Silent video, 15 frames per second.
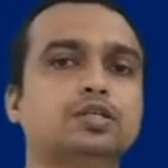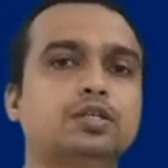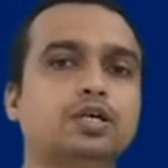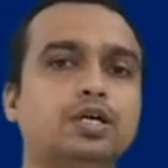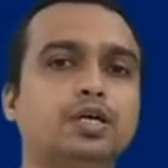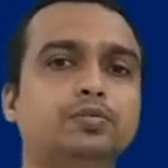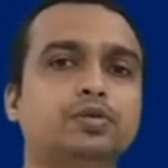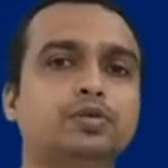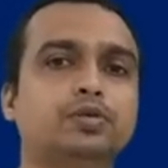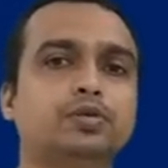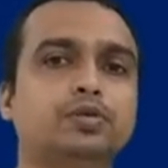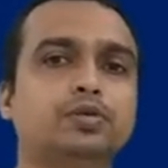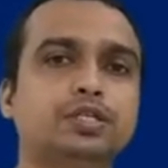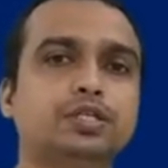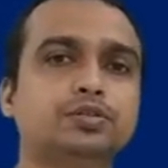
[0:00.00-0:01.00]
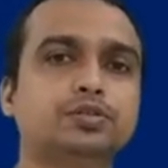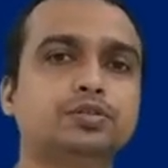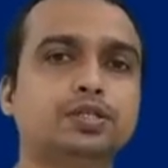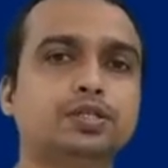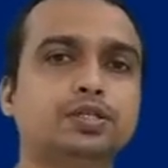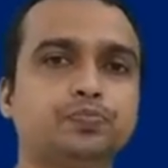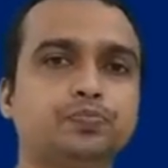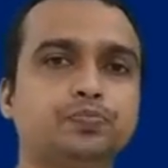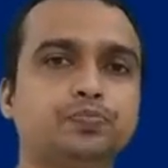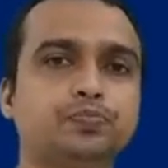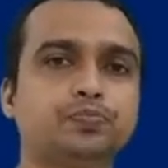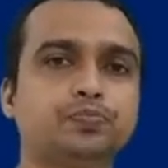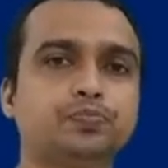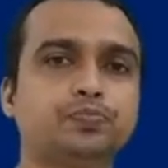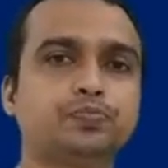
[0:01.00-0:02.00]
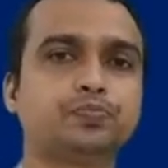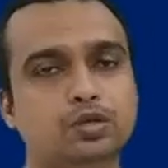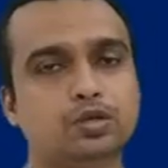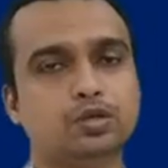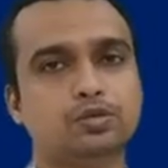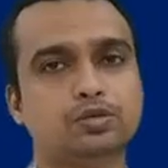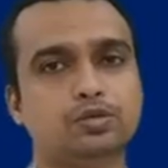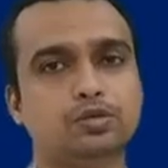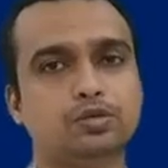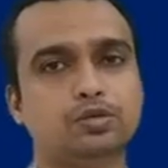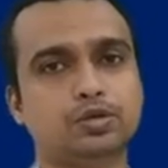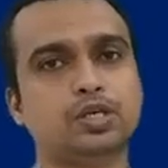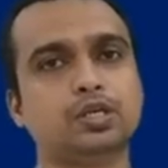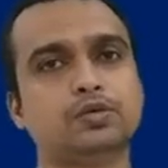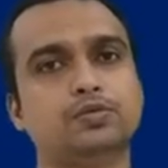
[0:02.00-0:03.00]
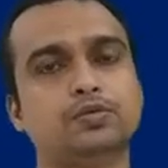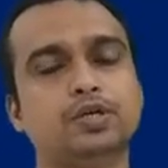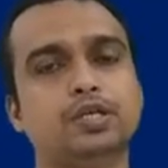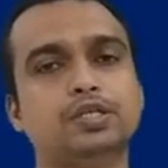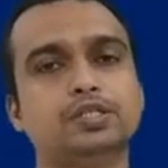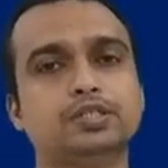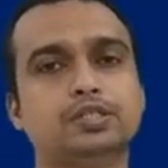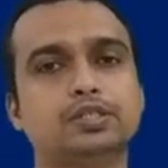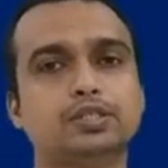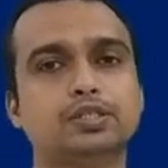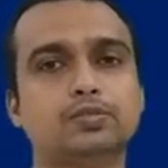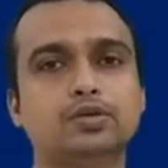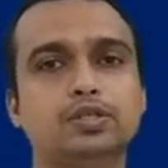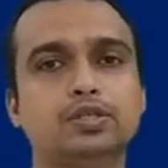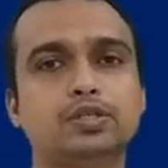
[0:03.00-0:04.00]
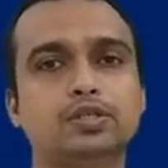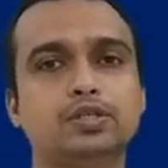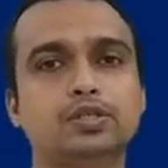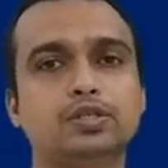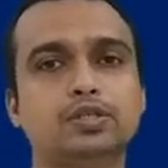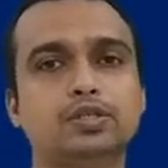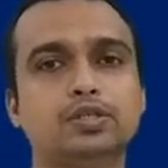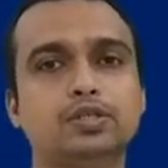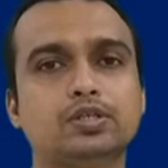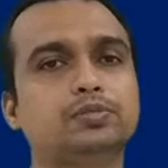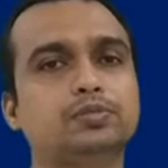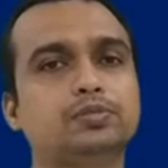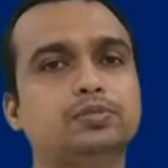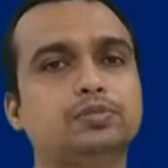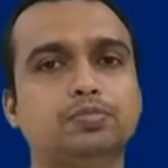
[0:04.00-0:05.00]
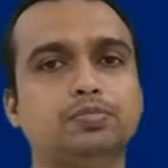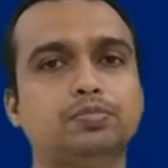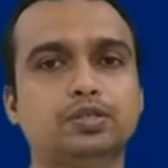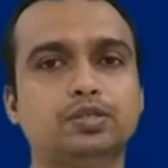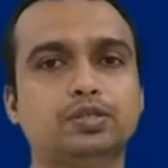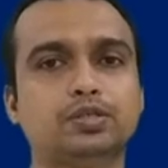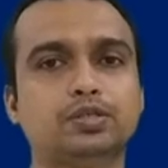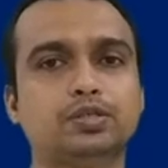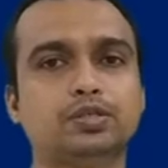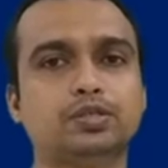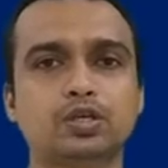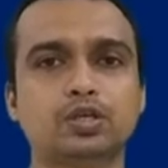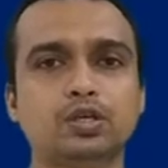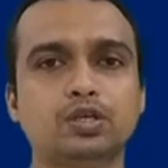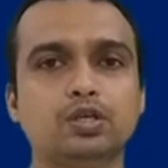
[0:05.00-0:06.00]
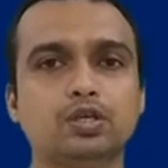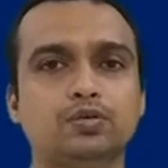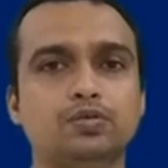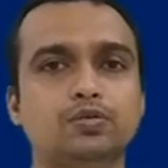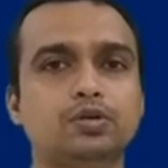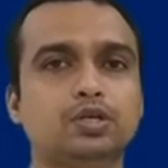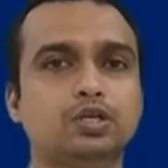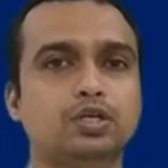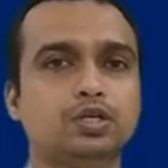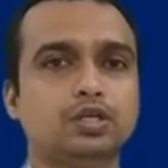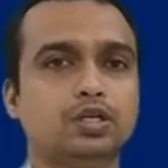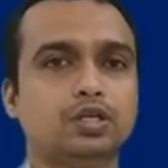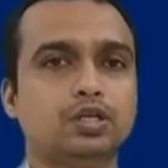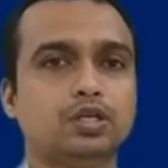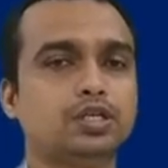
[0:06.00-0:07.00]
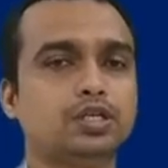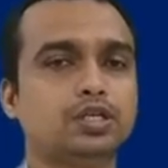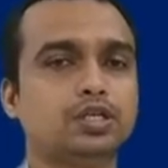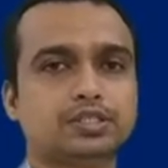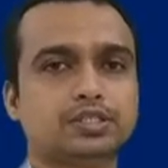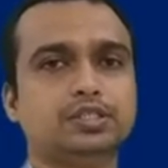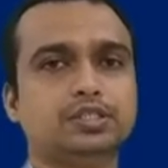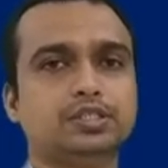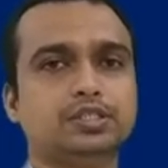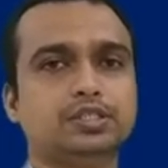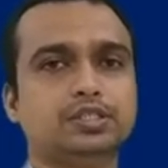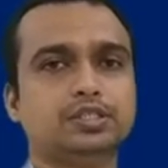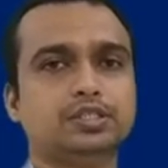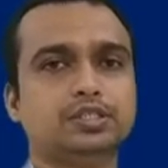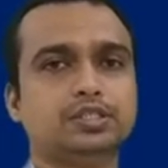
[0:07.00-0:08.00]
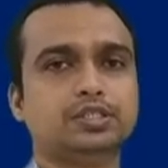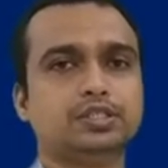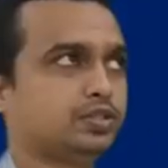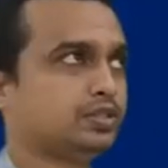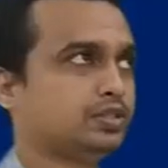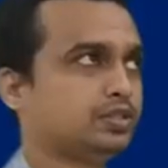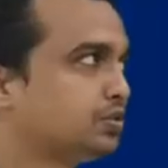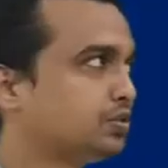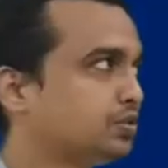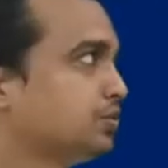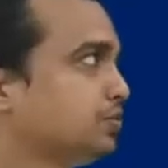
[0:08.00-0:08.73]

I am Dr. Sarang Dote. Today we are discuss about reaction intermediate part 2. In the reaction intermediate part 2,